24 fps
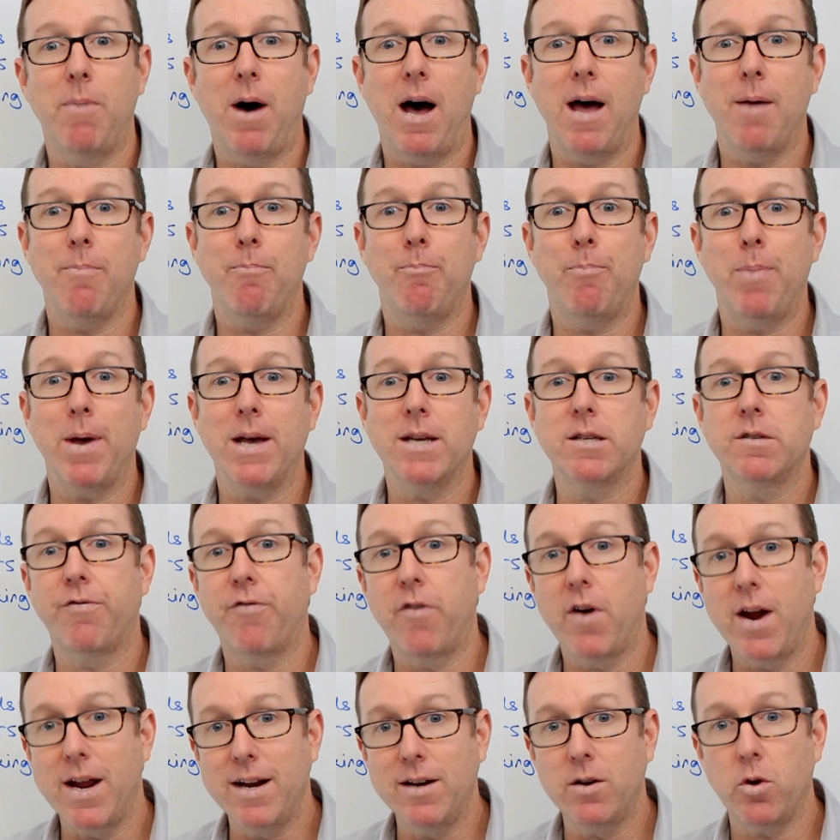my best
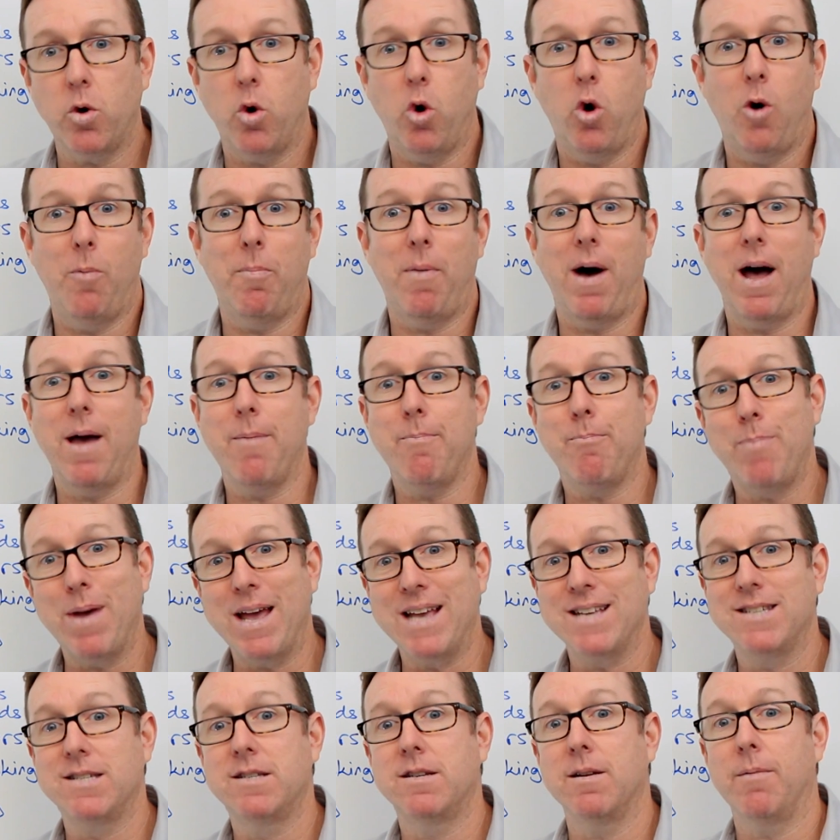friend or my
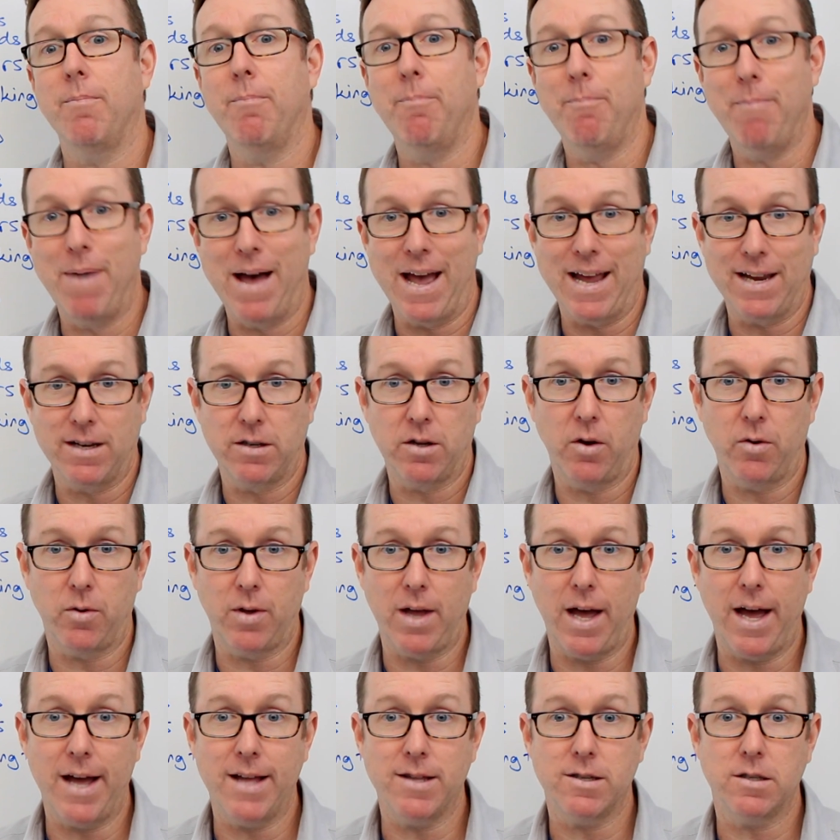best mate,
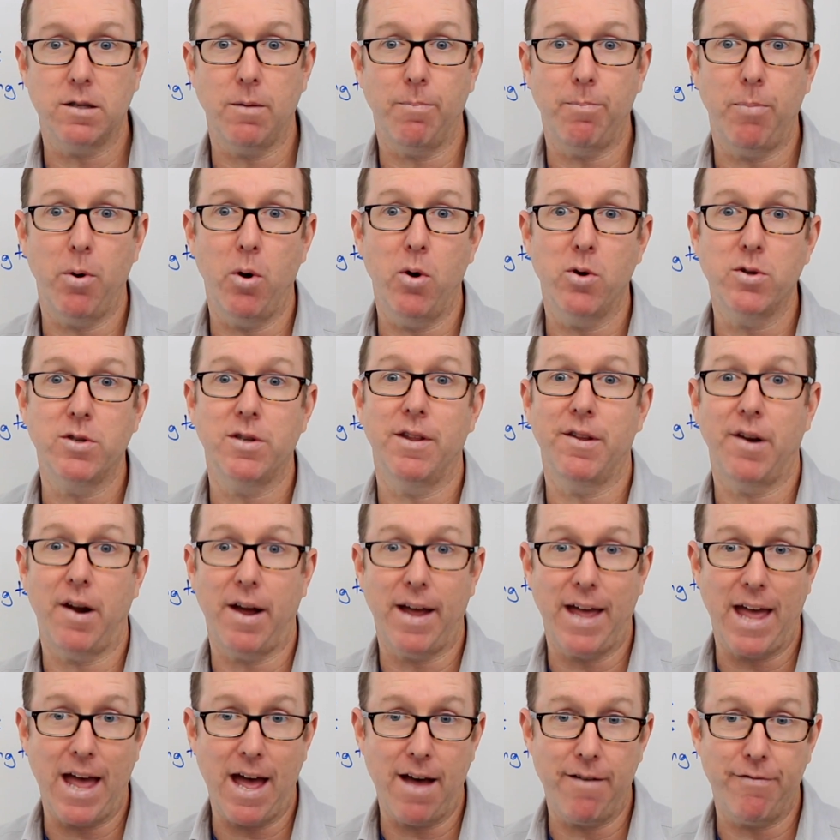okay? It's the person that
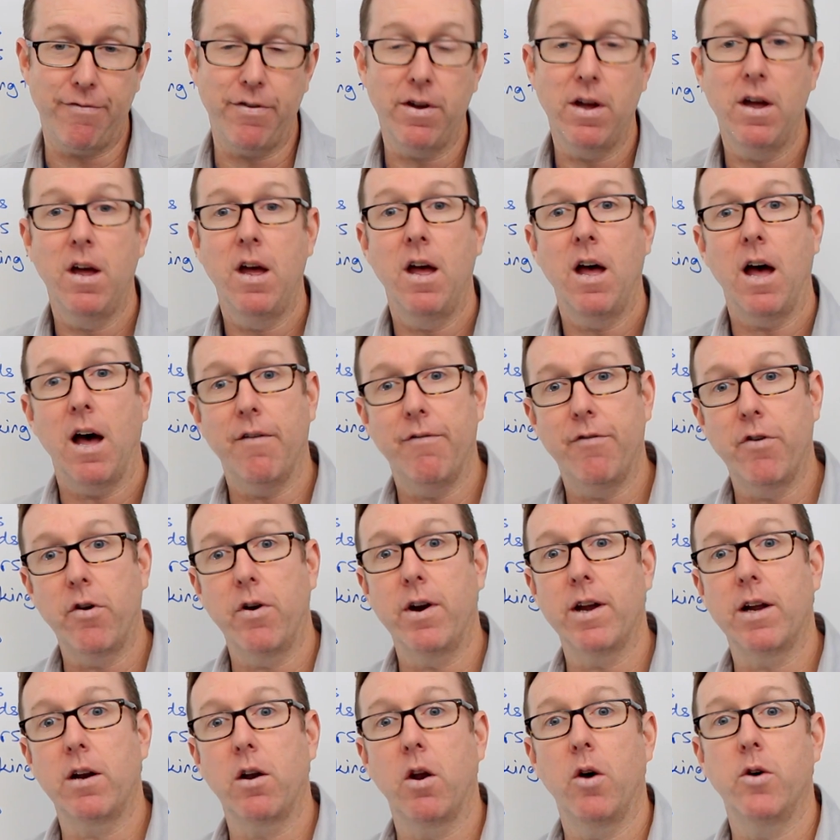I have a
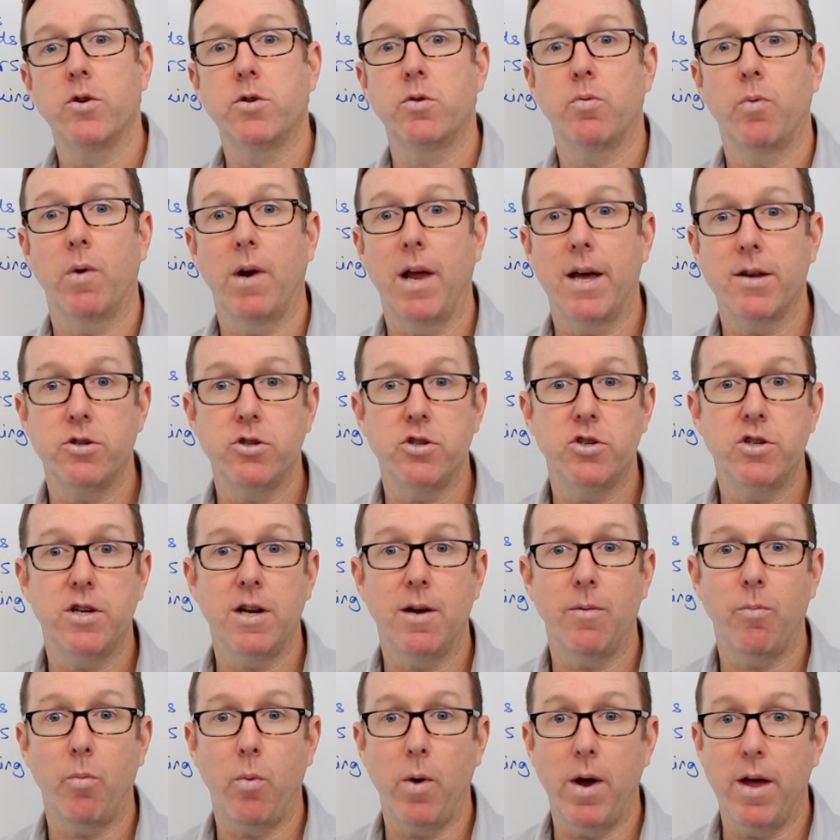very close
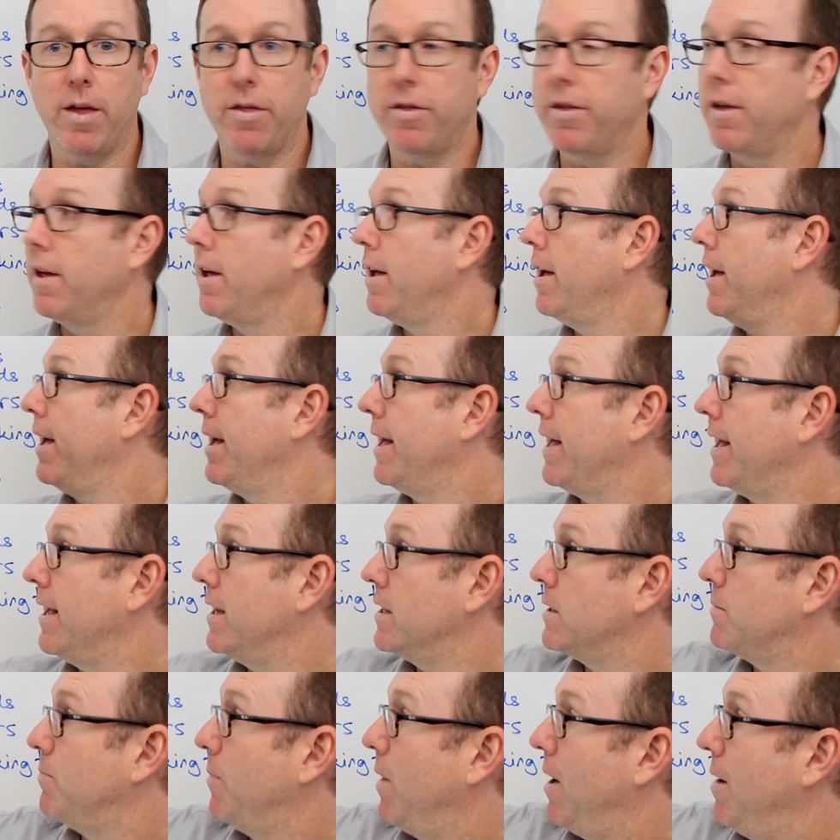relationship with. He
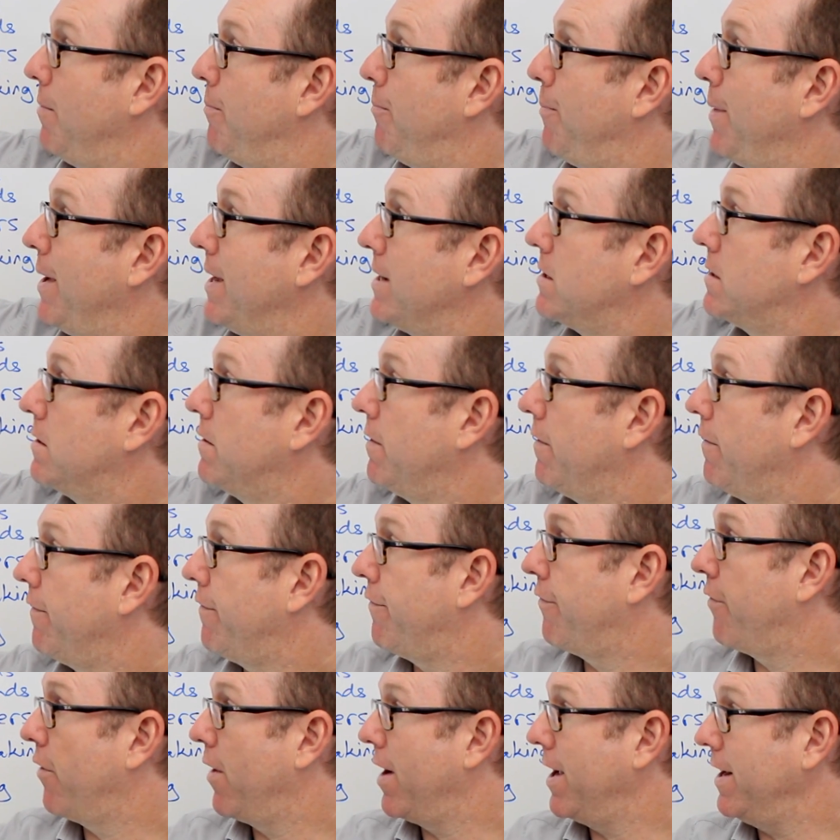is my best
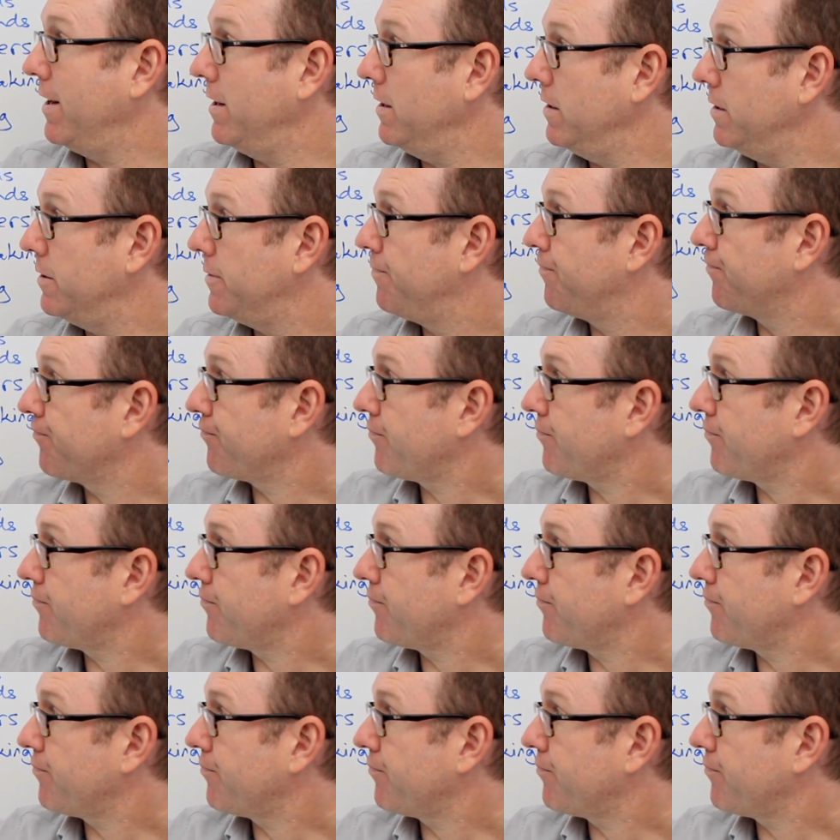friend.